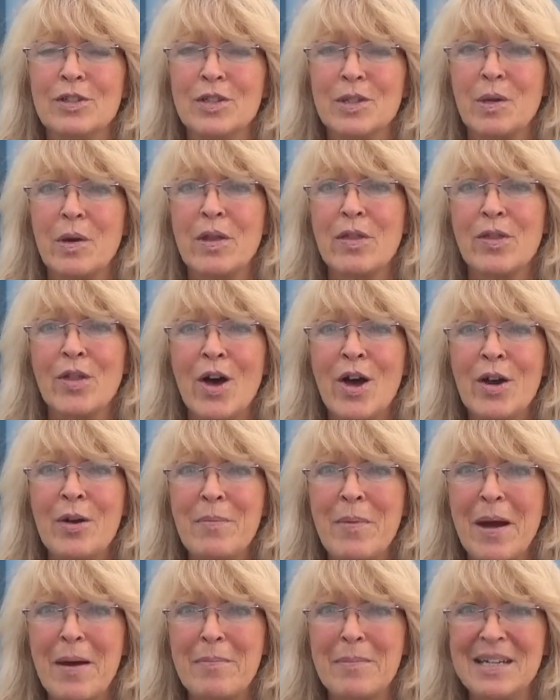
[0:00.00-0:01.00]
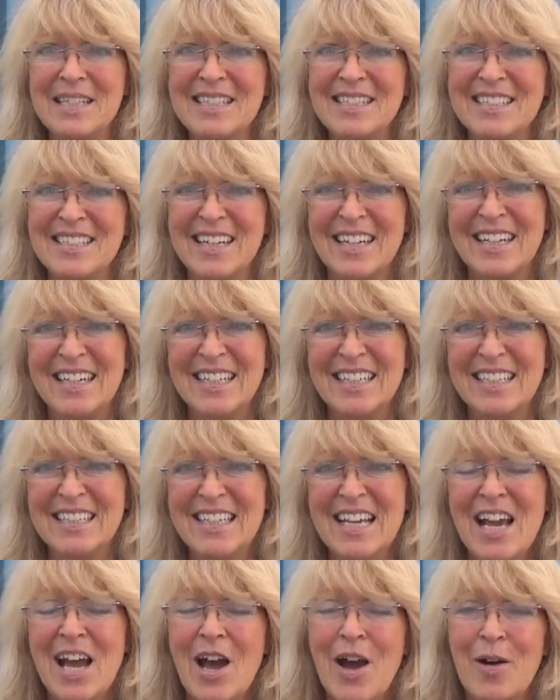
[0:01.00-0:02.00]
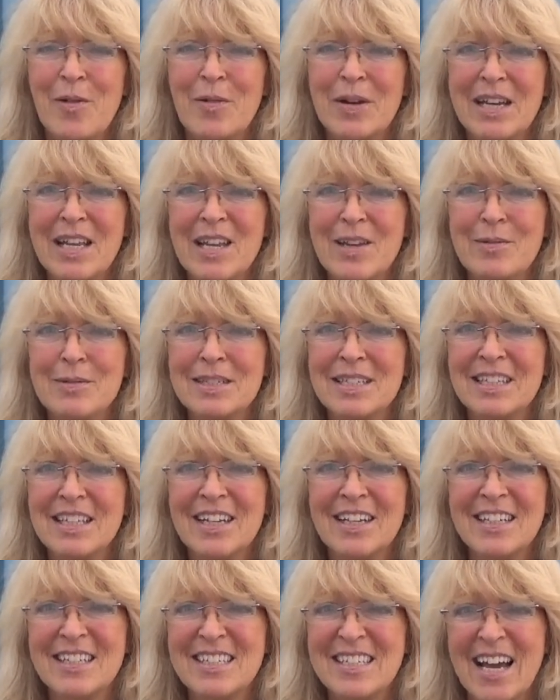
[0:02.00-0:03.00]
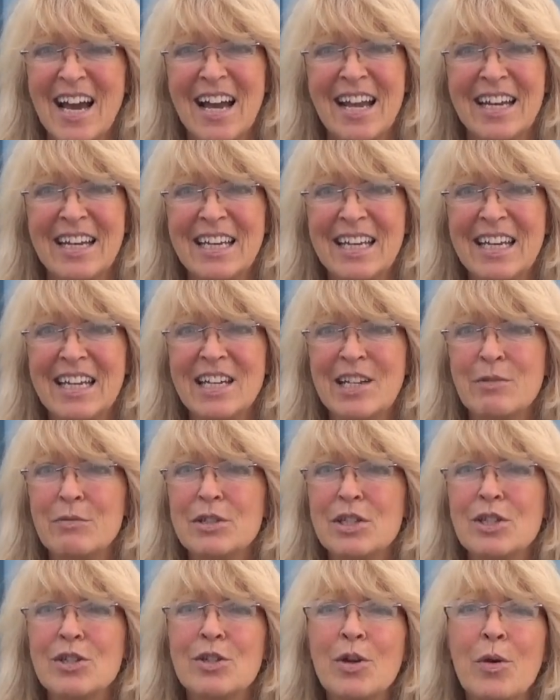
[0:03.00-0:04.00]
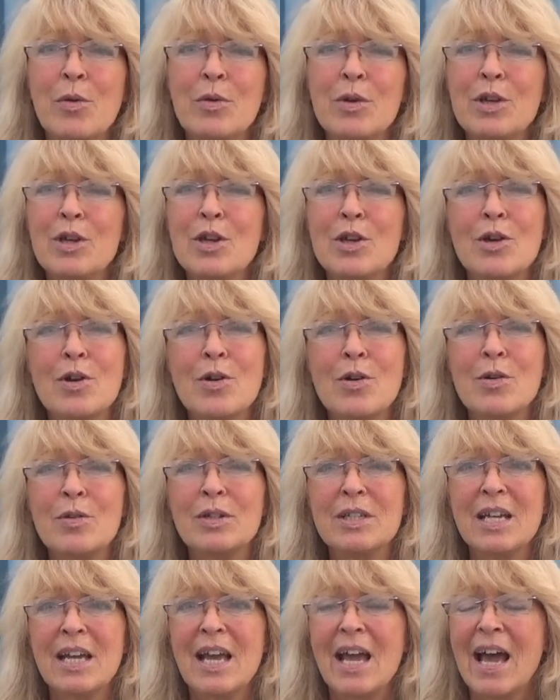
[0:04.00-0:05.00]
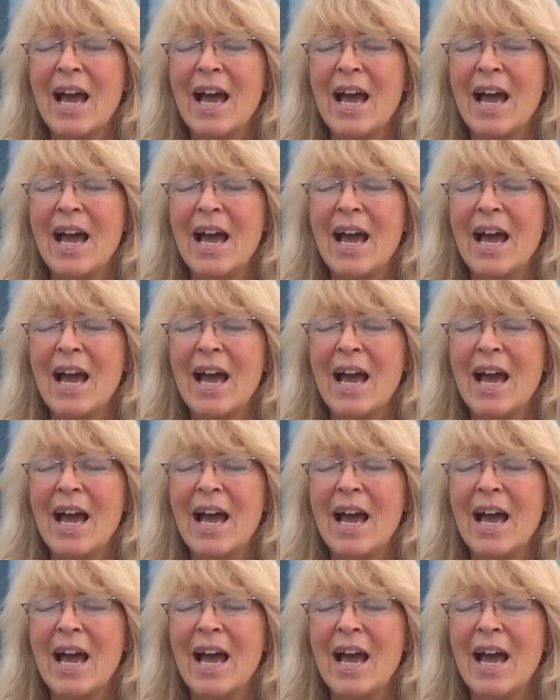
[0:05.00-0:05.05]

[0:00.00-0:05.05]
So I thought about my son when he was little tiny and he was so cute,